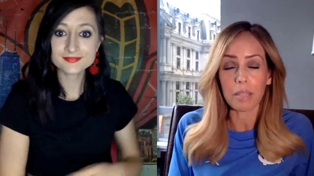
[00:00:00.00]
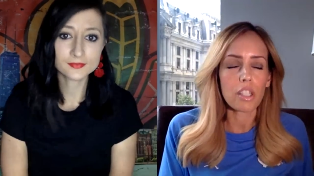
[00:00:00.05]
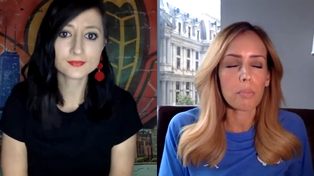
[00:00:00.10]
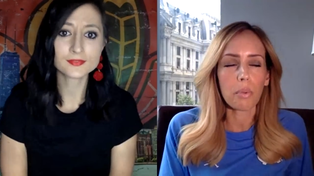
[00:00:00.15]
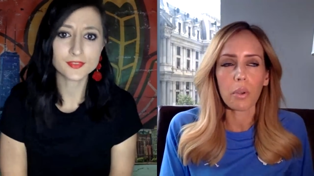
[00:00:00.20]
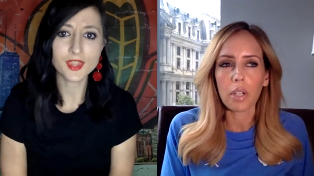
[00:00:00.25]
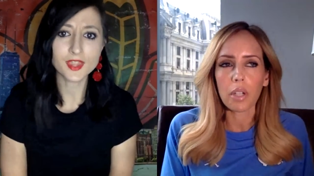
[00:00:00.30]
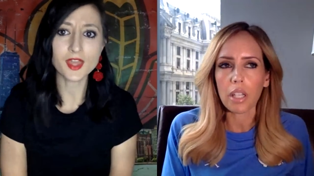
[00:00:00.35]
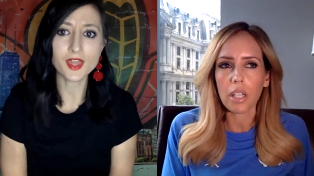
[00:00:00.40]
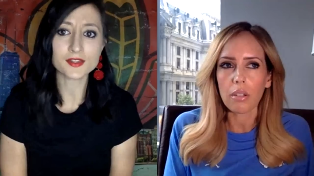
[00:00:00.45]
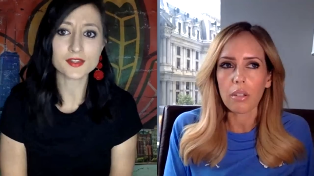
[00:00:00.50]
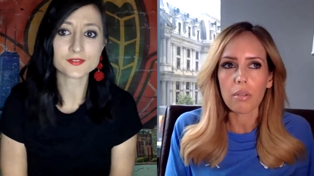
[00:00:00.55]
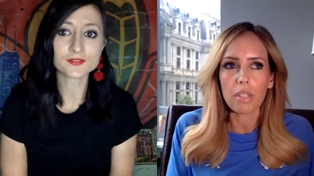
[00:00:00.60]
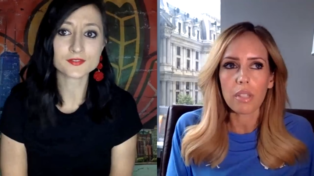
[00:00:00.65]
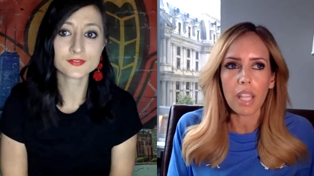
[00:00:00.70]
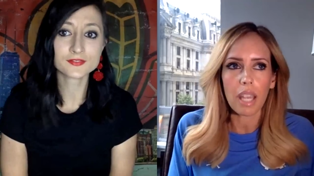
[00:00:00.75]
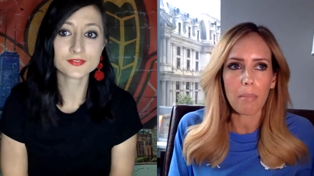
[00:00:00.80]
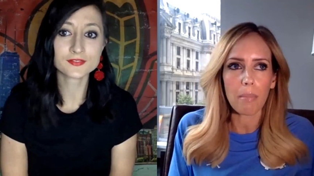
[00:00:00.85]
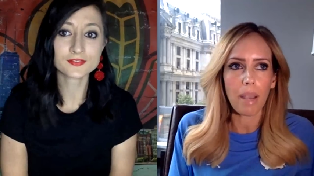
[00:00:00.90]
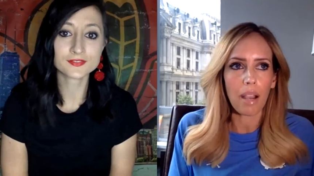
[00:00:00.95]
Speaker 1: Sporting News
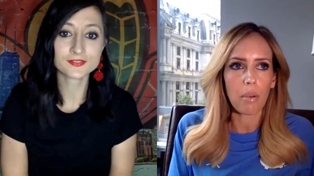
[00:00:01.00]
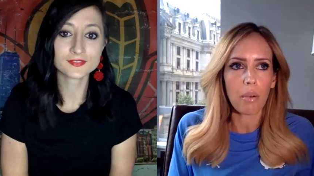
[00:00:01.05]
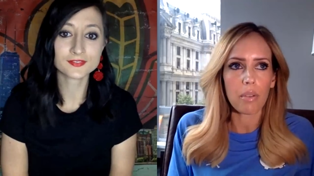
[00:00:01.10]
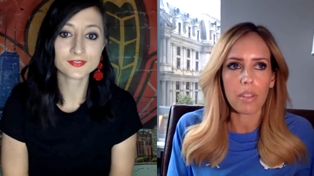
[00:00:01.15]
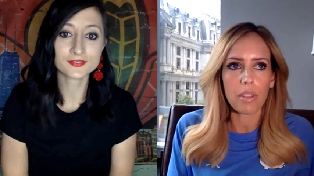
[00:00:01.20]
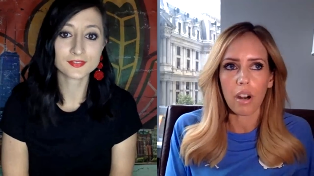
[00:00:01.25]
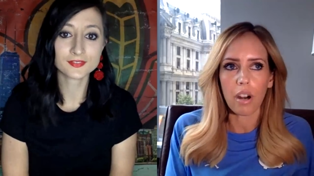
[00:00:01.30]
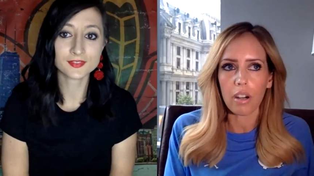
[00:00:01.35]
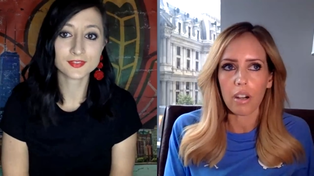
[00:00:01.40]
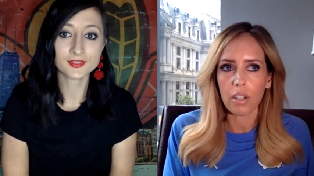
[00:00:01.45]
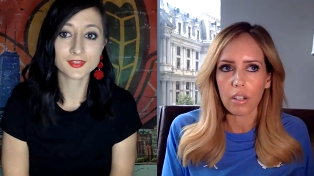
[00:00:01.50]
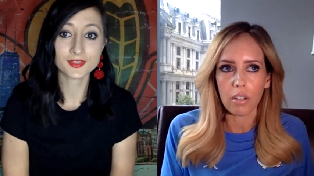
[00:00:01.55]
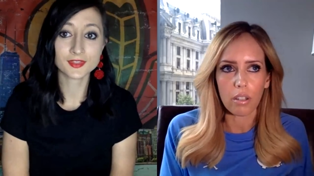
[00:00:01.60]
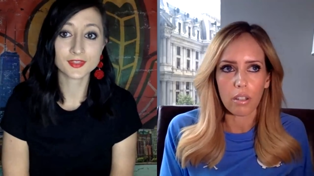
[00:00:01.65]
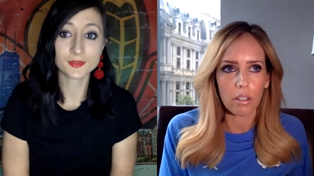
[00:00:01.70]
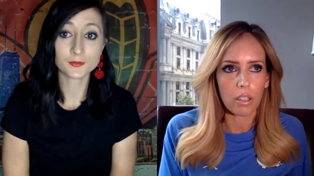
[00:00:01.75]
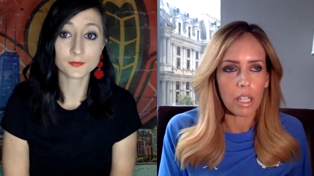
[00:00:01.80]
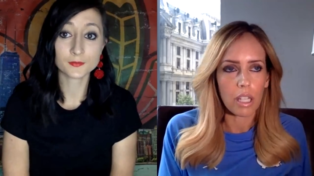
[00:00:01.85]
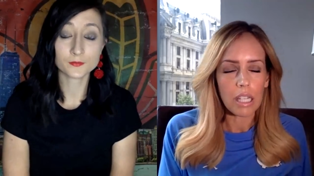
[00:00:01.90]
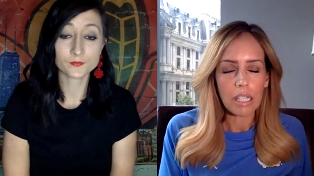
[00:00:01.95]
came out with an
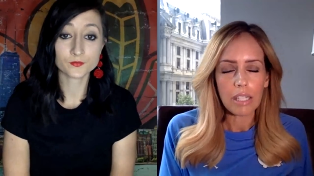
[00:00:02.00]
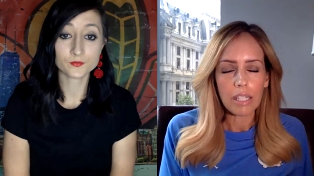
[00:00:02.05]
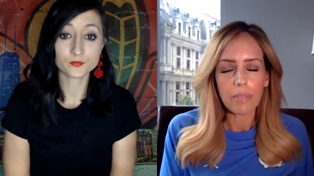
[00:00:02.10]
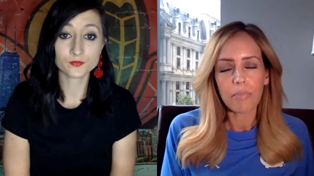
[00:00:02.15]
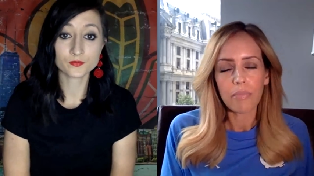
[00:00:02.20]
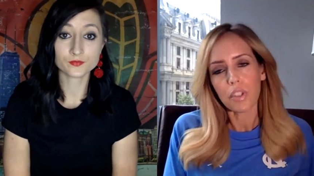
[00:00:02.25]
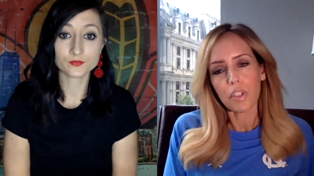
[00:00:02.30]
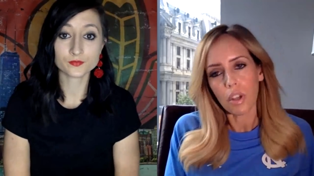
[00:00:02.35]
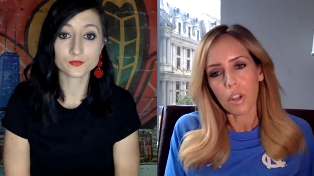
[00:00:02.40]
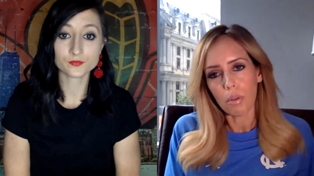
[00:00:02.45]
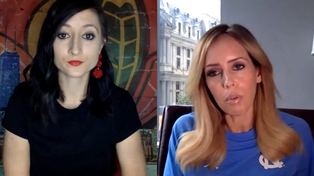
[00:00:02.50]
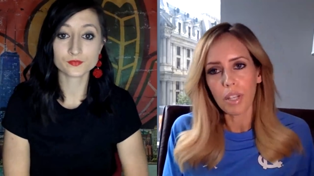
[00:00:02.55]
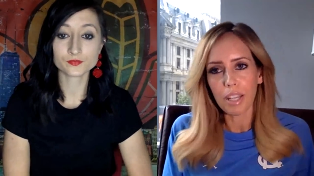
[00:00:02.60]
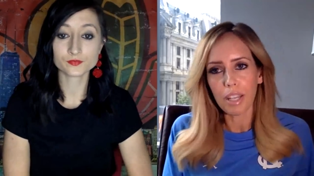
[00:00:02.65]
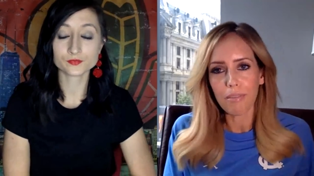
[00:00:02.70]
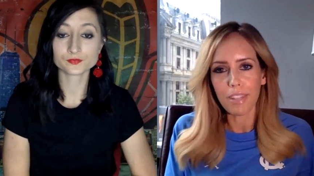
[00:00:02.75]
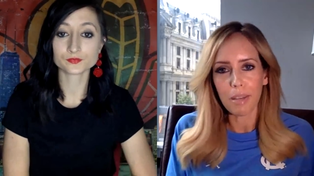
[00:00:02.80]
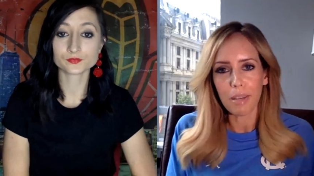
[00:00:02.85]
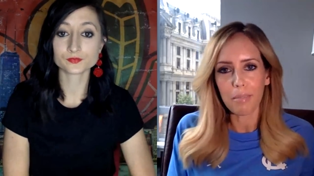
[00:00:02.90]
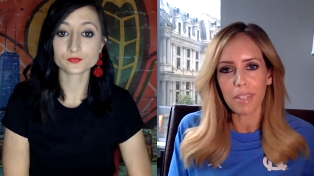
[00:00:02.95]
article so we'll
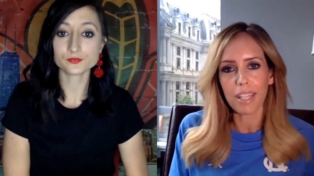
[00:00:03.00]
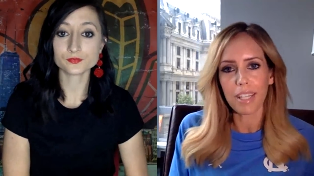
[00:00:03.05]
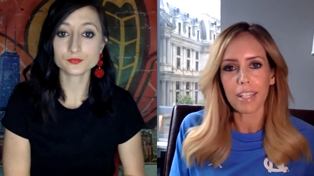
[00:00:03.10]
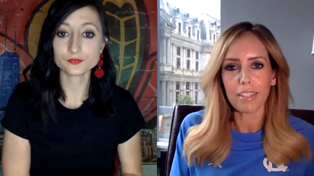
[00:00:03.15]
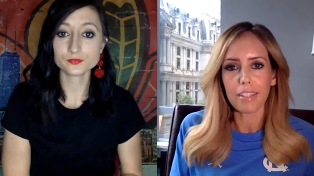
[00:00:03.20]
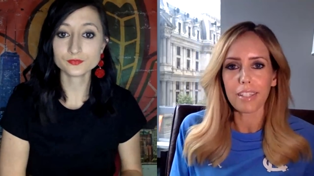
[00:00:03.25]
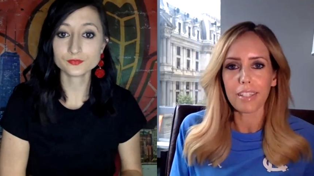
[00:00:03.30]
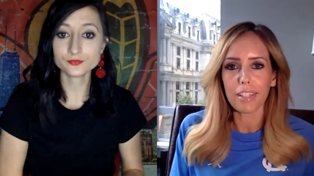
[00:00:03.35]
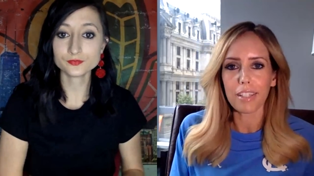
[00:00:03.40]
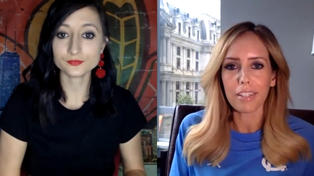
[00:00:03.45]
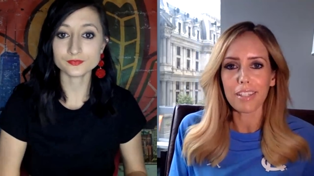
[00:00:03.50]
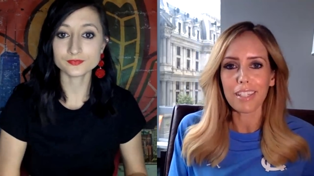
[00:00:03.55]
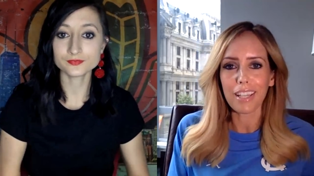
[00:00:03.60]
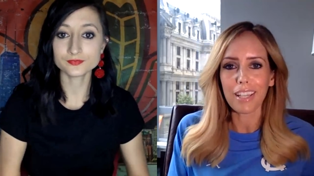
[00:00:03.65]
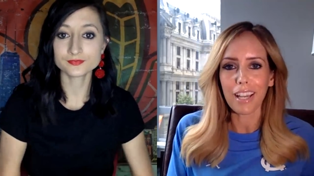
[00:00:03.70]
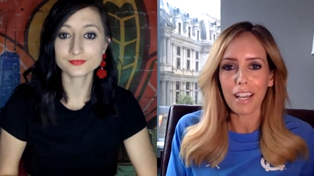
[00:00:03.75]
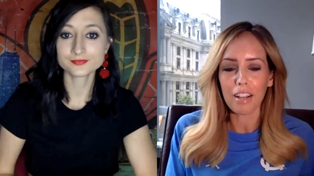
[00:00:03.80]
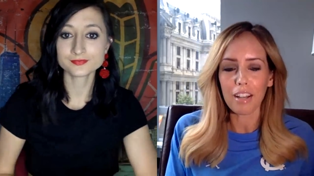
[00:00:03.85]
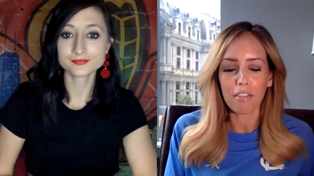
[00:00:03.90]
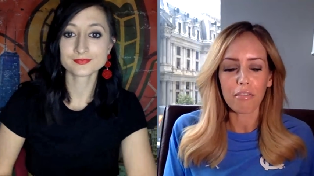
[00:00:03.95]
give them the assist
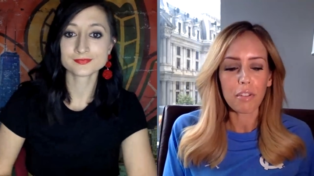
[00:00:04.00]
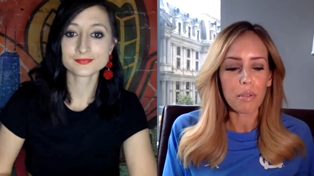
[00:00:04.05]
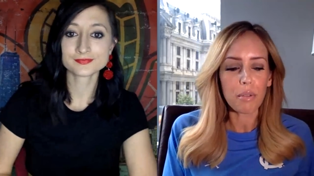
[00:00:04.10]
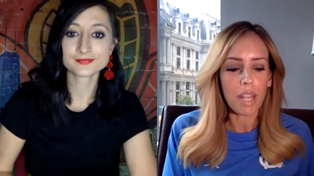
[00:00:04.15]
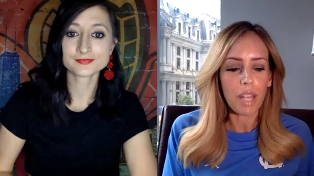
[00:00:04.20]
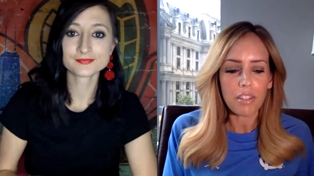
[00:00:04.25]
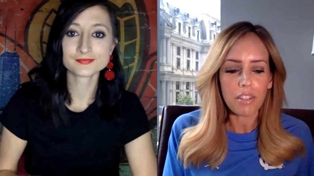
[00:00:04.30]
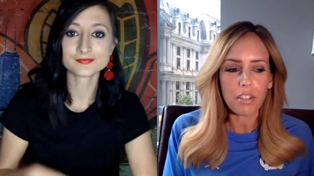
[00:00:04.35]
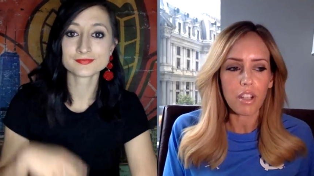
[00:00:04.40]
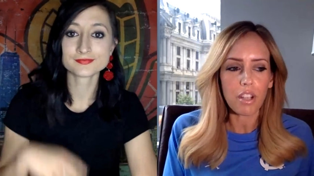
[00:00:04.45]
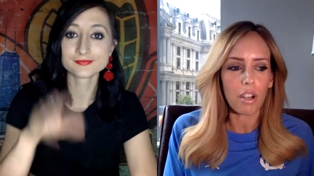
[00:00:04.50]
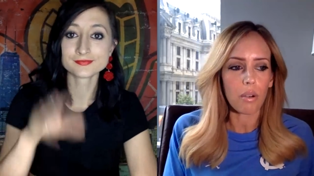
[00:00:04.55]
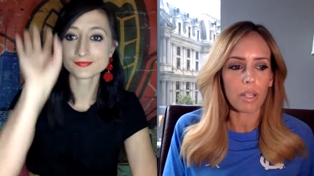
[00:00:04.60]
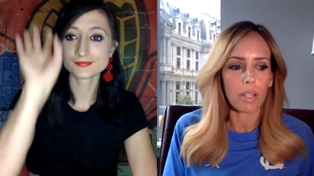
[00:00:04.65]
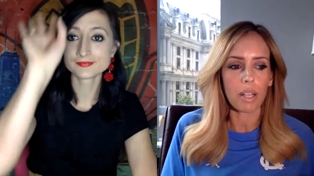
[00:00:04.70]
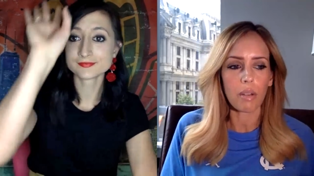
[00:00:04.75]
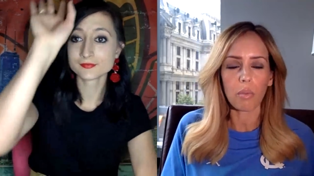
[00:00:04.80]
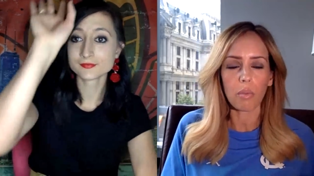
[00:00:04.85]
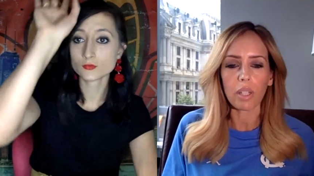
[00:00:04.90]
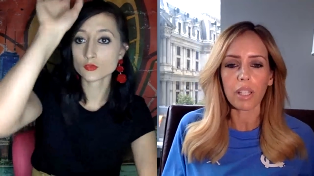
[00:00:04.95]
uh, a few days ago, and
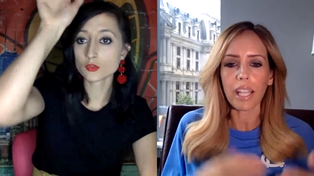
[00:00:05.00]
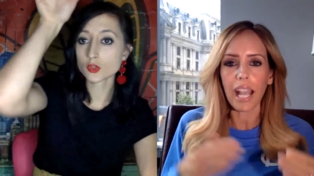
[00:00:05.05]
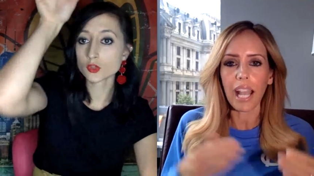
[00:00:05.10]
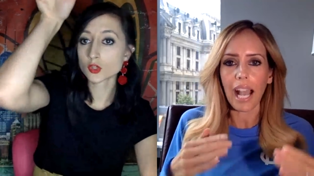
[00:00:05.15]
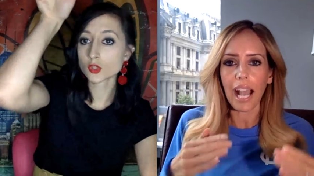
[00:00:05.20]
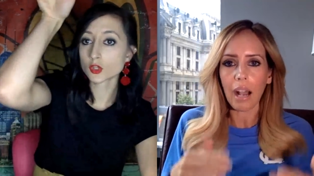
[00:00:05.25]
it really